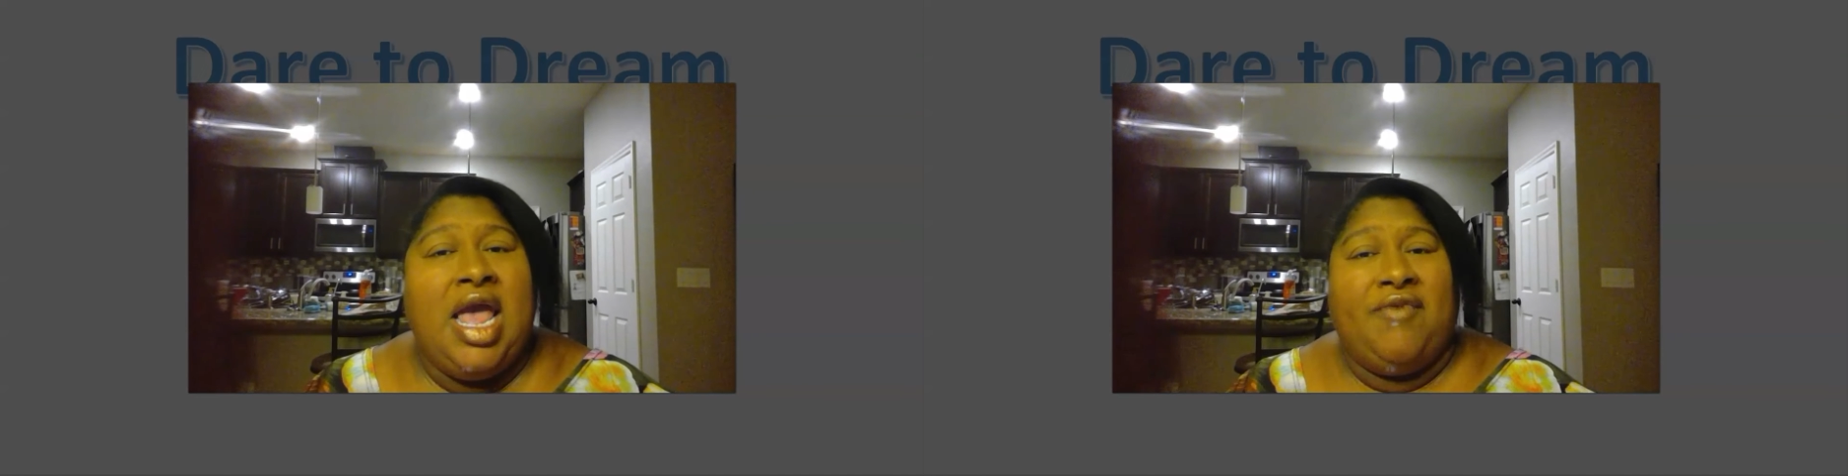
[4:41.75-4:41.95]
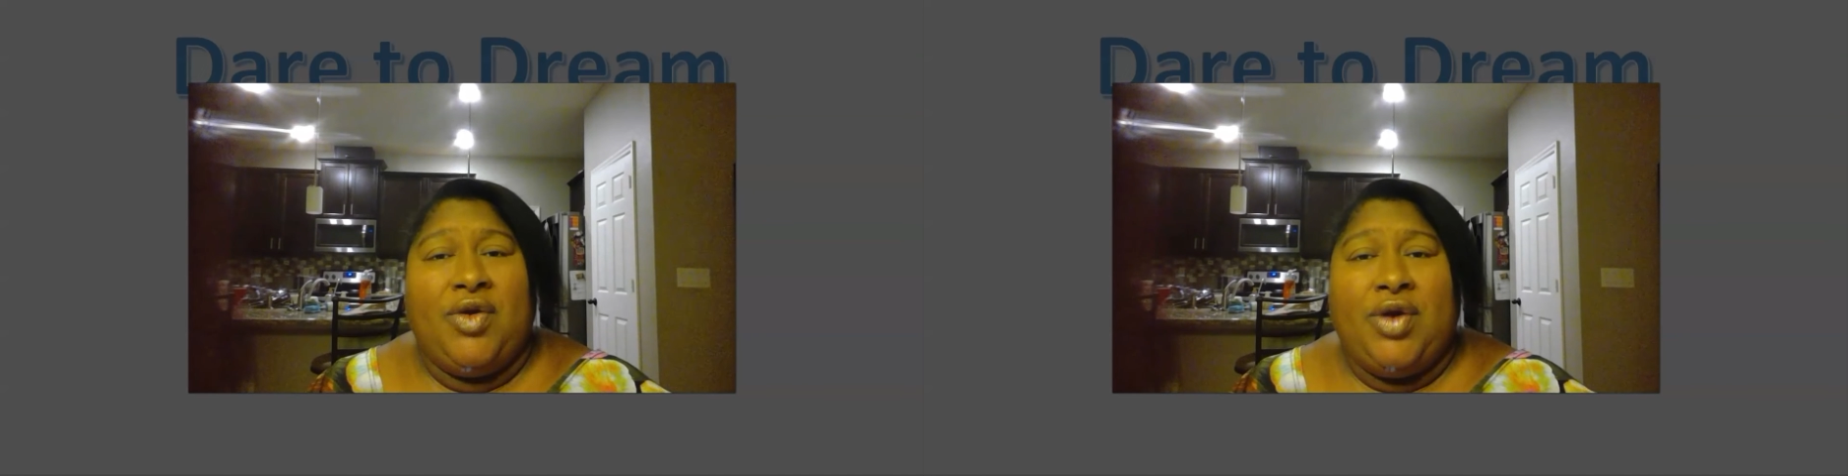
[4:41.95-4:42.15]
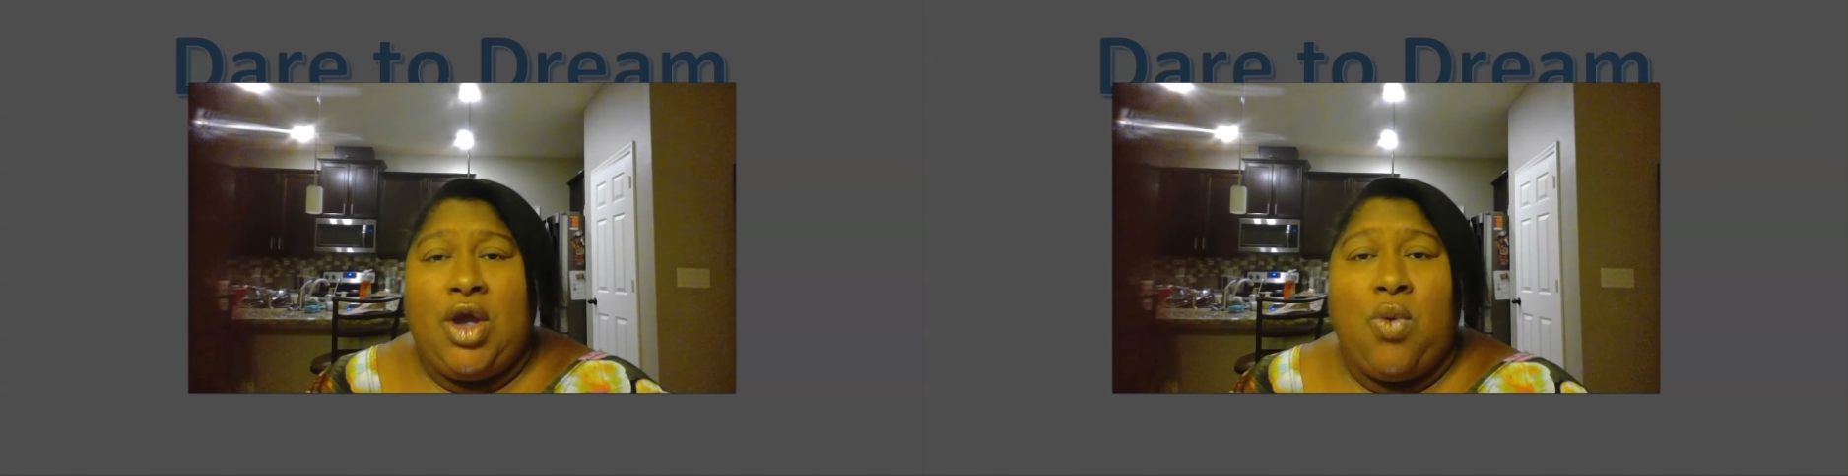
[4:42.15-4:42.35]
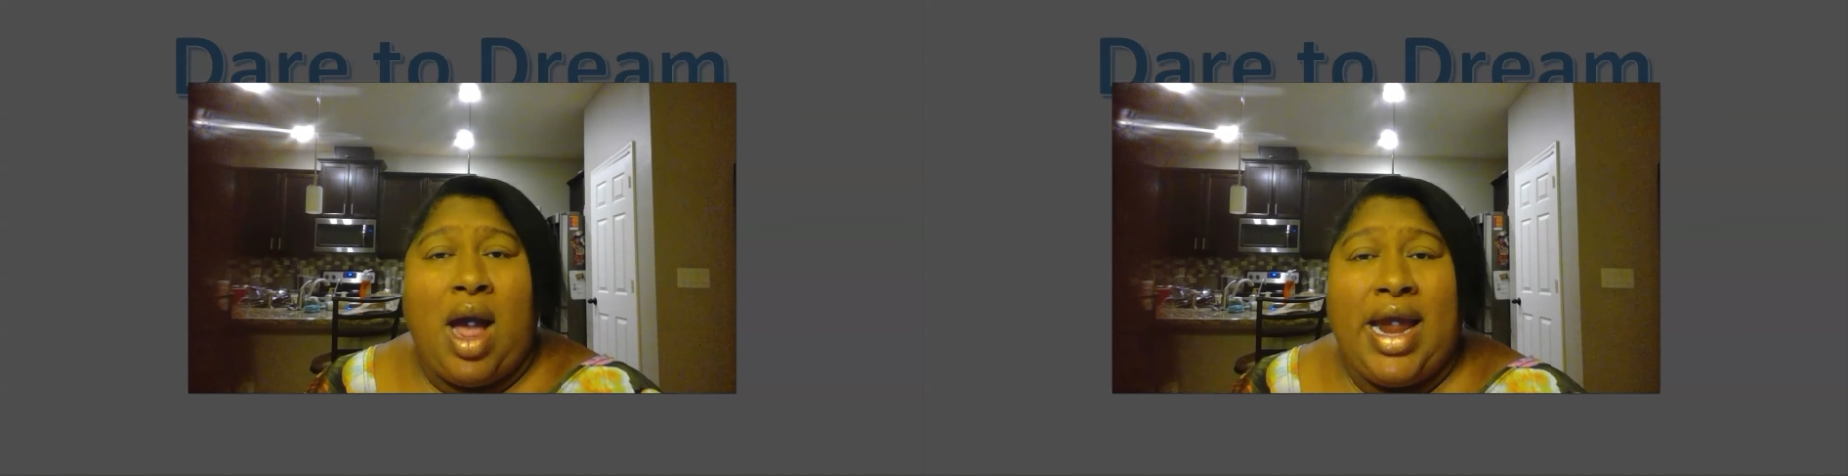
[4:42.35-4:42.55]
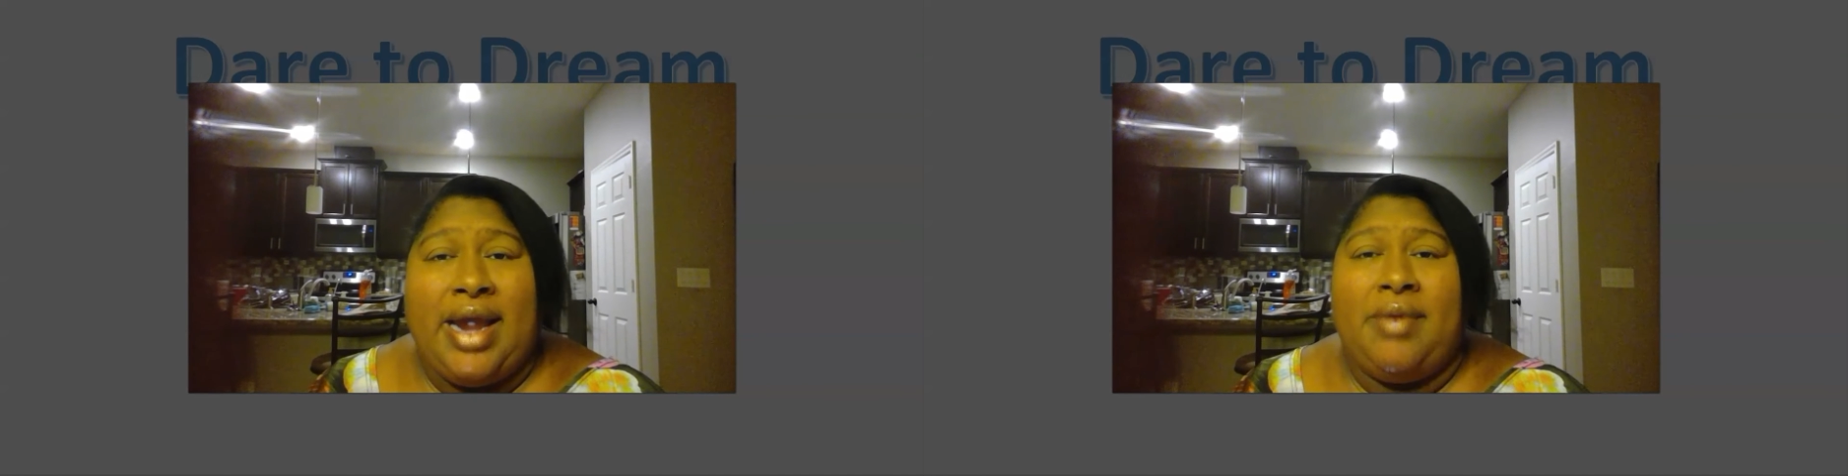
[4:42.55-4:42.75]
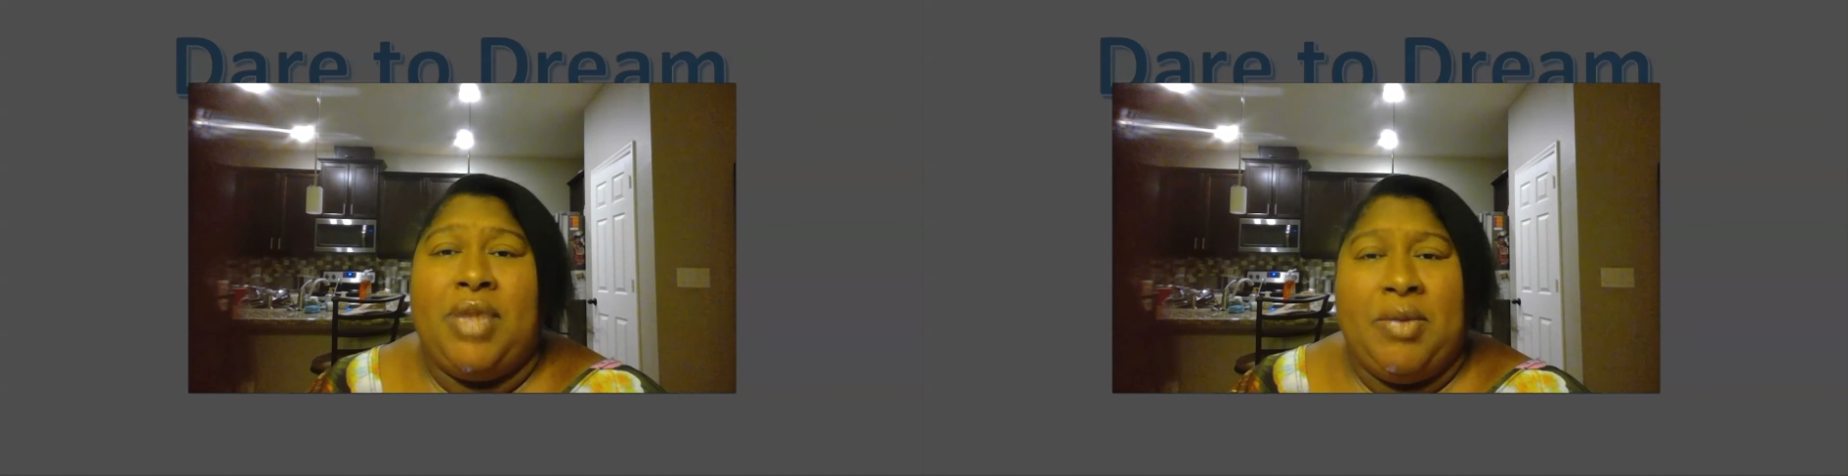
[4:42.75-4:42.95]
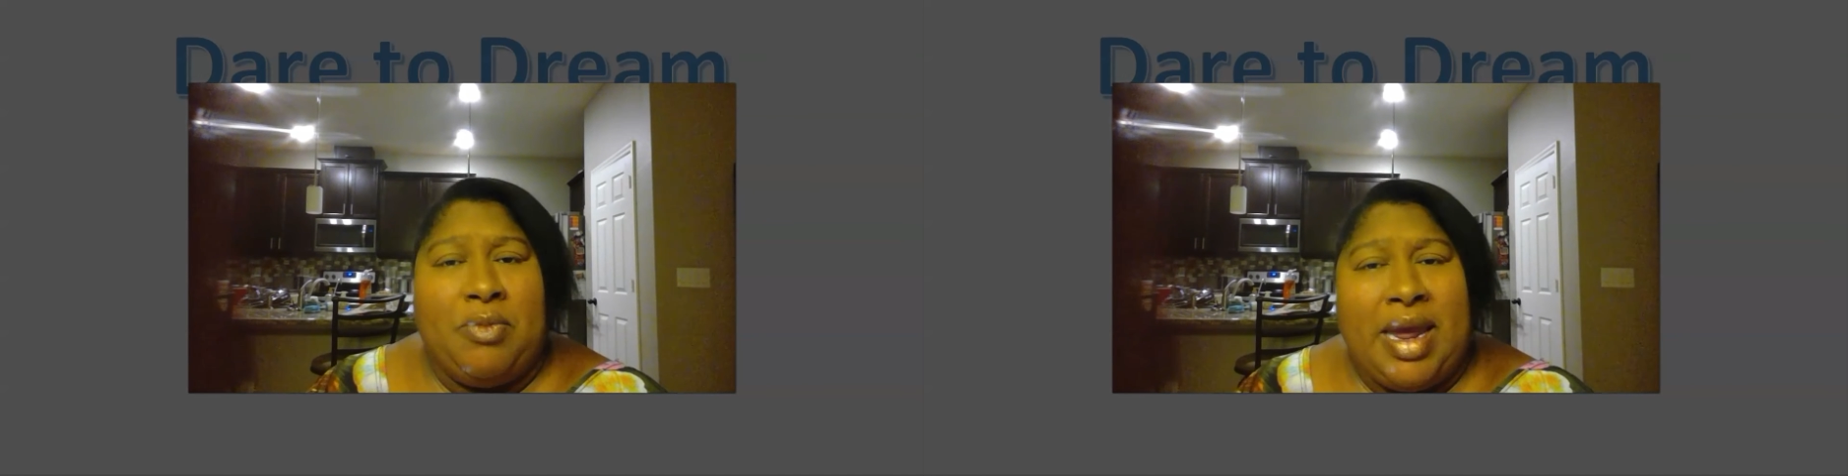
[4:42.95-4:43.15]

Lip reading: very quiet, people